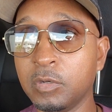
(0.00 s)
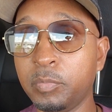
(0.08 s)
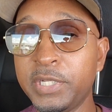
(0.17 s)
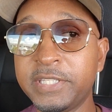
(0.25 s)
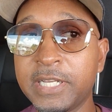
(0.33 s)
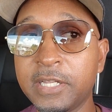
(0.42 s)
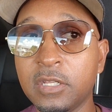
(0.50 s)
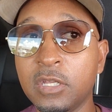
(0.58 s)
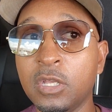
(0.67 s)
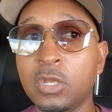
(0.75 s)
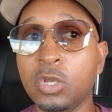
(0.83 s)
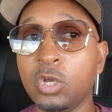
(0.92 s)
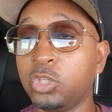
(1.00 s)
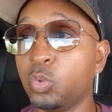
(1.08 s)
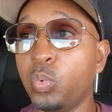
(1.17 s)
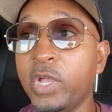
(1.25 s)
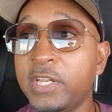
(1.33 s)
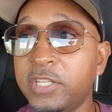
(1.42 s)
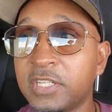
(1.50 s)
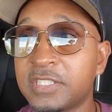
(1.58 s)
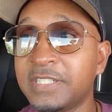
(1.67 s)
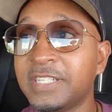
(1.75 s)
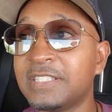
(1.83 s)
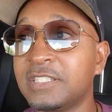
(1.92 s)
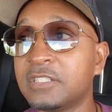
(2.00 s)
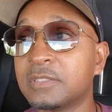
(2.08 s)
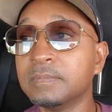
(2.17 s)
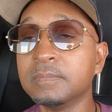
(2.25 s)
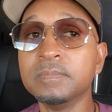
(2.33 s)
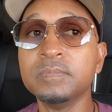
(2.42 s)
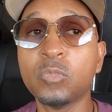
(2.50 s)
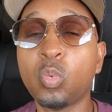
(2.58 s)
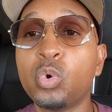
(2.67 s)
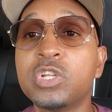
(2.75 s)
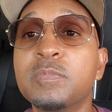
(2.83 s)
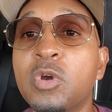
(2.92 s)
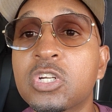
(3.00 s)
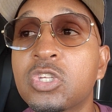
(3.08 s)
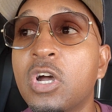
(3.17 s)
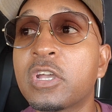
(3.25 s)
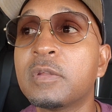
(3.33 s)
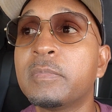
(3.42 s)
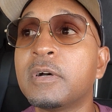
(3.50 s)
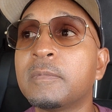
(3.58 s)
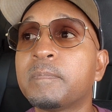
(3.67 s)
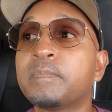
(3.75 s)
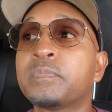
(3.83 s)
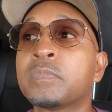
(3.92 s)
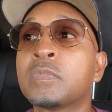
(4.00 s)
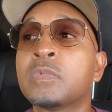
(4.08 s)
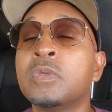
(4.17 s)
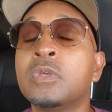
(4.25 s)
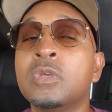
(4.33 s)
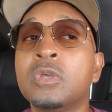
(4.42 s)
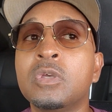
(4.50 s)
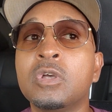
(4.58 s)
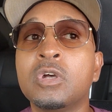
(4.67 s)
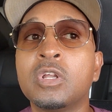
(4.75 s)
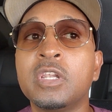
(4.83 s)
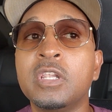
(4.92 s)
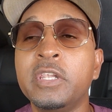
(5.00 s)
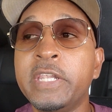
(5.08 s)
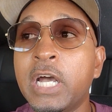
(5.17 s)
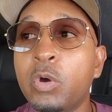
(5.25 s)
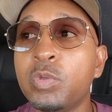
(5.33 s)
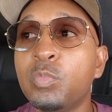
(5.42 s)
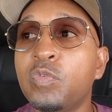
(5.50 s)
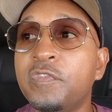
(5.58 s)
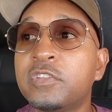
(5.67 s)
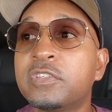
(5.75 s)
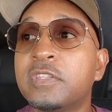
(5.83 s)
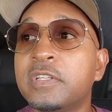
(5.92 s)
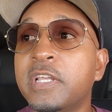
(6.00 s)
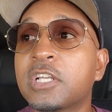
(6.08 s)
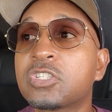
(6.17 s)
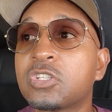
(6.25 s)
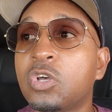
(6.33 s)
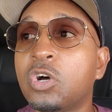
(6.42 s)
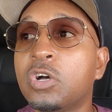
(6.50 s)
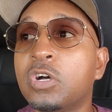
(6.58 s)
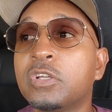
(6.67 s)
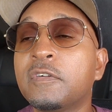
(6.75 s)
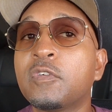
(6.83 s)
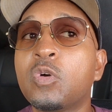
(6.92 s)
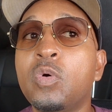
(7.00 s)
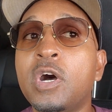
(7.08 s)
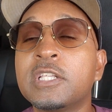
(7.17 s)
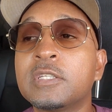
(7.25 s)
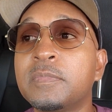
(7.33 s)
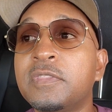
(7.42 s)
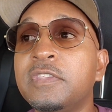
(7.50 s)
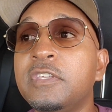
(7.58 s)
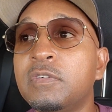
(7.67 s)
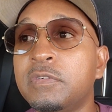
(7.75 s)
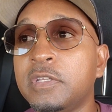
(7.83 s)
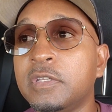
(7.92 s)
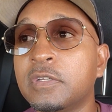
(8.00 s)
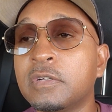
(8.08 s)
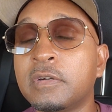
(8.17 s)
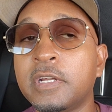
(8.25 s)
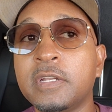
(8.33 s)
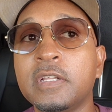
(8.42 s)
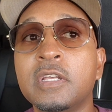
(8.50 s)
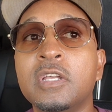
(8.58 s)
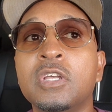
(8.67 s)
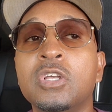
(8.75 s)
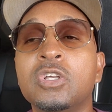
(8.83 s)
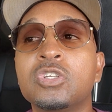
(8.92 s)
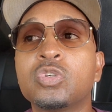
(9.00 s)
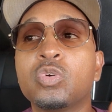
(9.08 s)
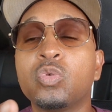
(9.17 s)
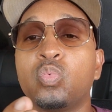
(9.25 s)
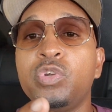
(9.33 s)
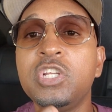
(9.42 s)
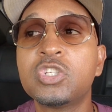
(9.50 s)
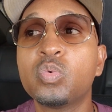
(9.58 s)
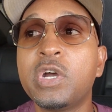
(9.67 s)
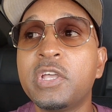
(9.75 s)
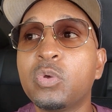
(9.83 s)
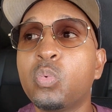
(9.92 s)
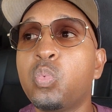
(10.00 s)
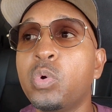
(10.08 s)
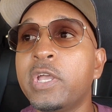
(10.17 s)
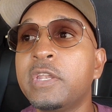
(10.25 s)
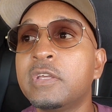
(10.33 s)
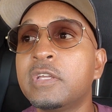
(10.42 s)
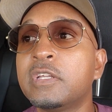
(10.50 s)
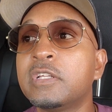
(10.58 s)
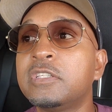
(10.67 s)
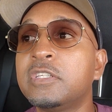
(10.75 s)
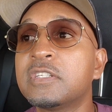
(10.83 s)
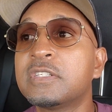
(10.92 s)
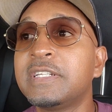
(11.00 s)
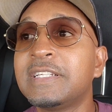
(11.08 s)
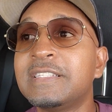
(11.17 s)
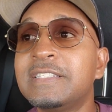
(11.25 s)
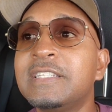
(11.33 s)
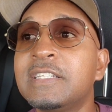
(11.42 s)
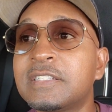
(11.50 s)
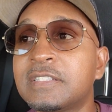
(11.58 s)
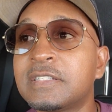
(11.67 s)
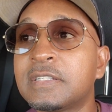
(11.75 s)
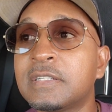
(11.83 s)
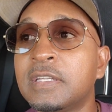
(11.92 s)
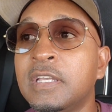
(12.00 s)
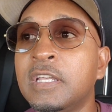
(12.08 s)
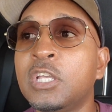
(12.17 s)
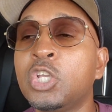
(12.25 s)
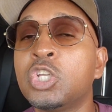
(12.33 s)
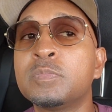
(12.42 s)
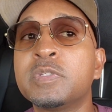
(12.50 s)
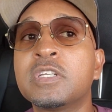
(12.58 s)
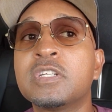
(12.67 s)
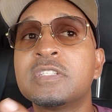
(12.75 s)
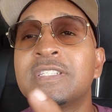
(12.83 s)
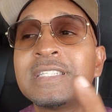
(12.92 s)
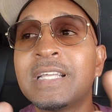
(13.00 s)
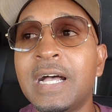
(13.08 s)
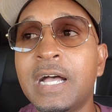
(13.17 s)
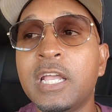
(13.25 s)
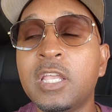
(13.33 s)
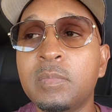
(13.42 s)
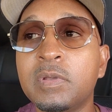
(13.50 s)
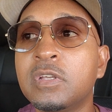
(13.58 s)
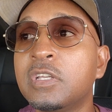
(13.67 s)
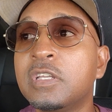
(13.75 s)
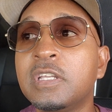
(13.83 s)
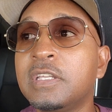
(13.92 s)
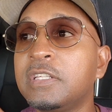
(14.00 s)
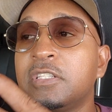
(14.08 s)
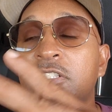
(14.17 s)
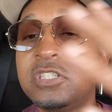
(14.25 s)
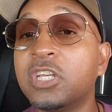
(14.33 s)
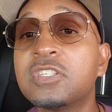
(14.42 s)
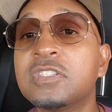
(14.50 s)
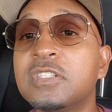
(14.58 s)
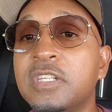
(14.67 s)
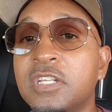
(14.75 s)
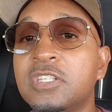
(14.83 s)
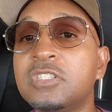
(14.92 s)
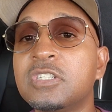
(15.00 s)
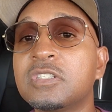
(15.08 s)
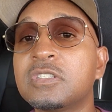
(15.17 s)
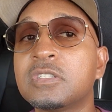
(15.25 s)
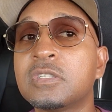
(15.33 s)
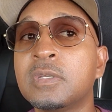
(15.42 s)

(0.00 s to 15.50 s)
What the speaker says: Repeat that. The when doesn't exist. What is Mark talking about? Now we move into the next law of quantum theory. All right. So the reason why the when doesn't exist is because time doesn't exist.